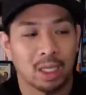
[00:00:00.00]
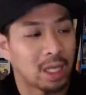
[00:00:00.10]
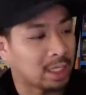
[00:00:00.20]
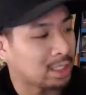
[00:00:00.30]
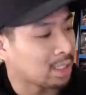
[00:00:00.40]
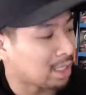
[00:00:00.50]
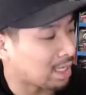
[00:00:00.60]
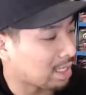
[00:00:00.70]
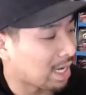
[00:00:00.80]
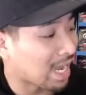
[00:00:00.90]

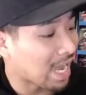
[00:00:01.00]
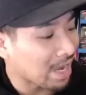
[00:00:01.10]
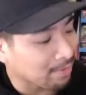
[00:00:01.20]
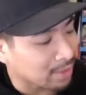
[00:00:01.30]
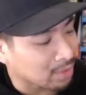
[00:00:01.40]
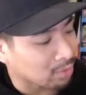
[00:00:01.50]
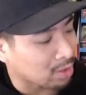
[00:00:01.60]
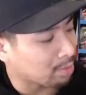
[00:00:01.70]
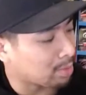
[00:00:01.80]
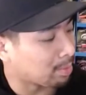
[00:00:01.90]
I have this
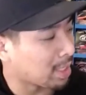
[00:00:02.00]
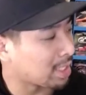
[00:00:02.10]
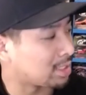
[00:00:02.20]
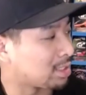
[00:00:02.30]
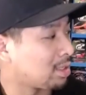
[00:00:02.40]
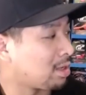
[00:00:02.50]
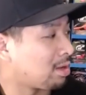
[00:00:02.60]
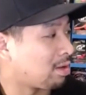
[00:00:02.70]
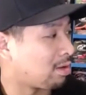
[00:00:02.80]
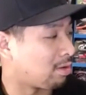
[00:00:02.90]
one, but mine's
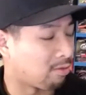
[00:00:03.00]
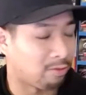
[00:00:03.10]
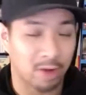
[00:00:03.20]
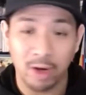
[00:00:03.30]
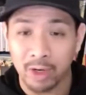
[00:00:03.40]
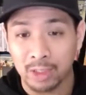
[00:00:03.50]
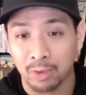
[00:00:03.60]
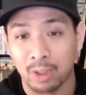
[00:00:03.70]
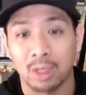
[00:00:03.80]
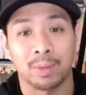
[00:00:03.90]
very
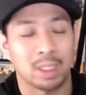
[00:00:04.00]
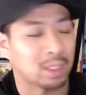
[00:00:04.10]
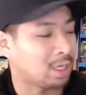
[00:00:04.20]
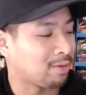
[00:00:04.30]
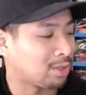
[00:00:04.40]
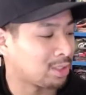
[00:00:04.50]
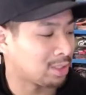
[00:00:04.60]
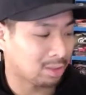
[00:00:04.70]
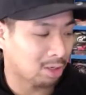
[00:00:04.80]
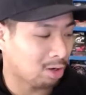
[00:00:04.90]
torn up. The
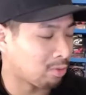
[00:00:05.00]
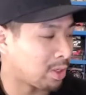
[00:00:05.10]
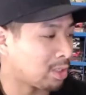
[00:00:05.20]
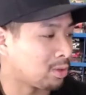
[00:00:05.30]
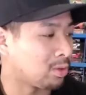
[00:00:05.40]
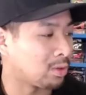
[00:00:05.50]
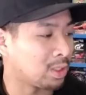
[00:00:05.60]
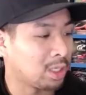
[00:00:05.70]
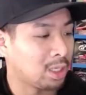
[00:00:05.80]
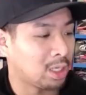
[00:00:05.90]
cover's all wrinkled.
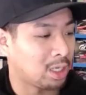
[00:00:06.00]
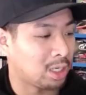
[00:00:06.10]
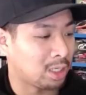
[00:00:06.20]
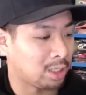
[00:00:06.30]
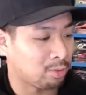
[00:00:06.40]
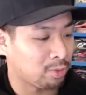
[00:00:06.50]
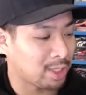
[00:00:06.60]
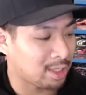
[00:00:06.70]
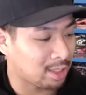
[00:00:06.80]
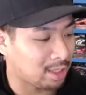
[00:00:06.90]
With
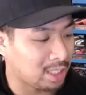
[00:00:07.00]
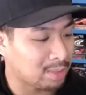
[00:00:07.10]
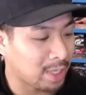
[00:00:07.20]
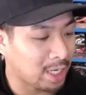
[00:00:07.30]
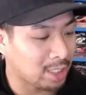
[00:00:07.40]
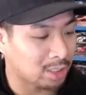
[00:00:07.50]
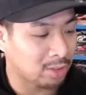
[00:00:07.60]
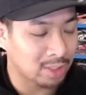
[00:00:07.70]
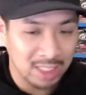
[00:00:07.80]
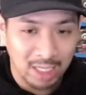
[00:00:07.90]
these pages,
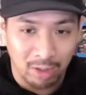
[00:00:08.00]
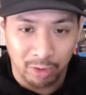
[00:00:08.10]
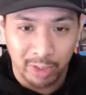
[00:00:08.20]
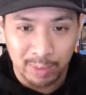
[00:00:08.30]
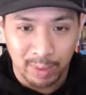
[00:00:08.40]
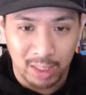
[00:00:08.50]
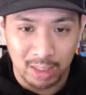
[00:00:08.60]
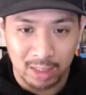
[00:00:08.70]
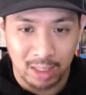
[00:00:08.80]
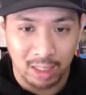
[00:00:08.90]
you can see how crisp it is.